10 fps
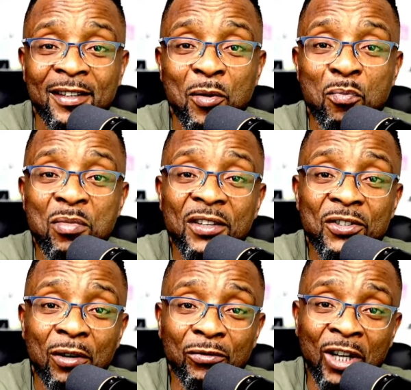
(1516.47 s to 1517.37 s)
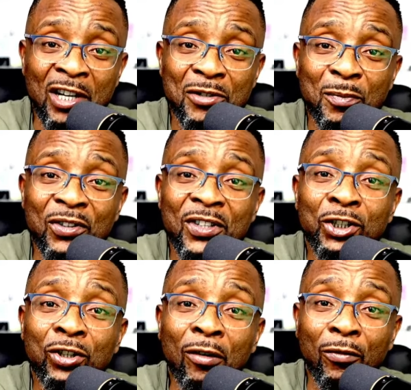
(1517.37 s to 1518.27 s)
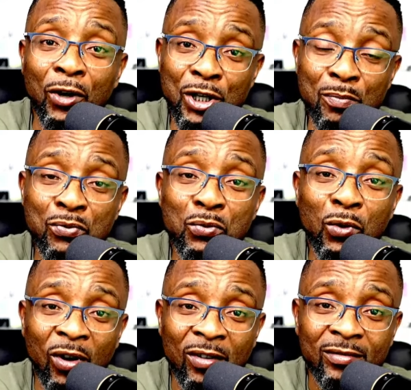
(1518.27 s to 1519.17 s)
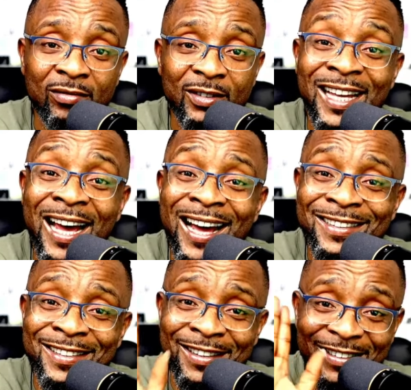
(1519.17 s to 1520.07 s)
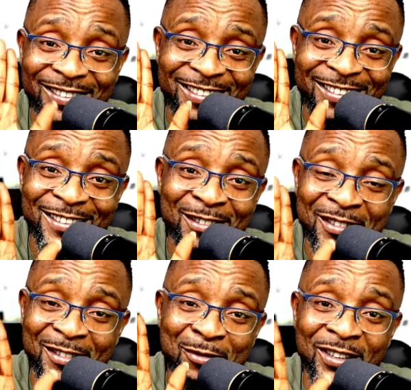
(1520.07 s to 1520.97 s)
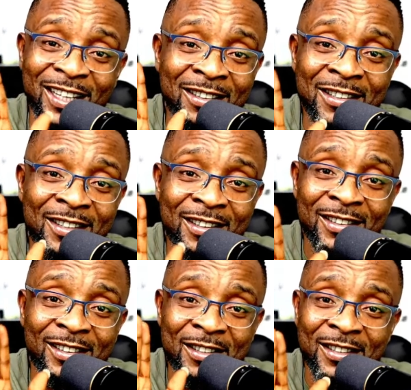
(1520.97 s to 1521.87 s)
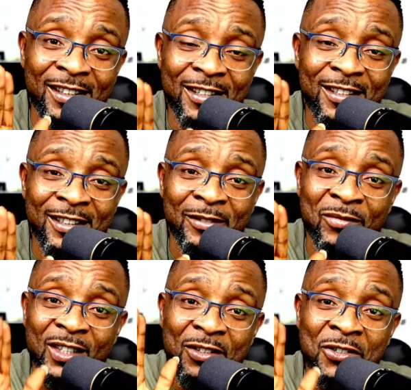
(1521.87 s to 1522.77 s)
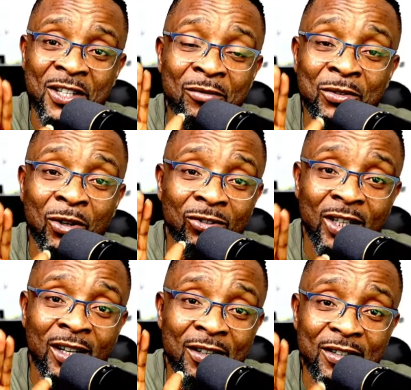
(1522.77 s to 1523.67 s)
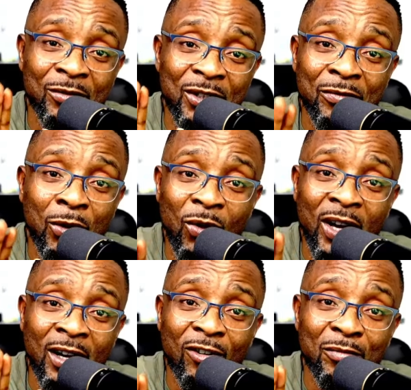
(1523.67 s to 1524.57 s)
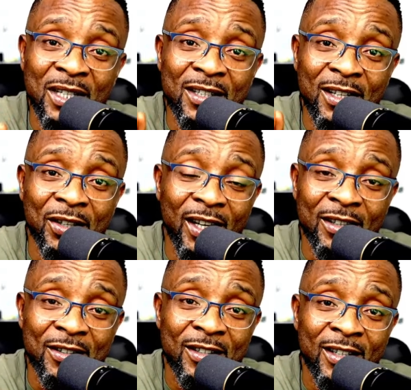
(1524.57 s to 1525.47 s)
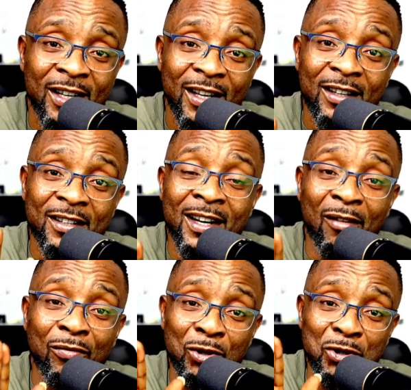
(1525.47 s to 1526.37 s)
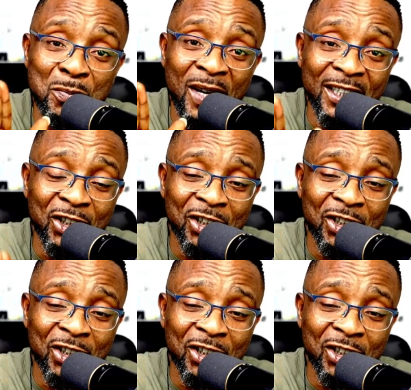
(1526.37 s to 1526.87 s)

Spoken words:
means of transportation for the poor, 30 or 36 states, 774 local government areas. They send a false batch.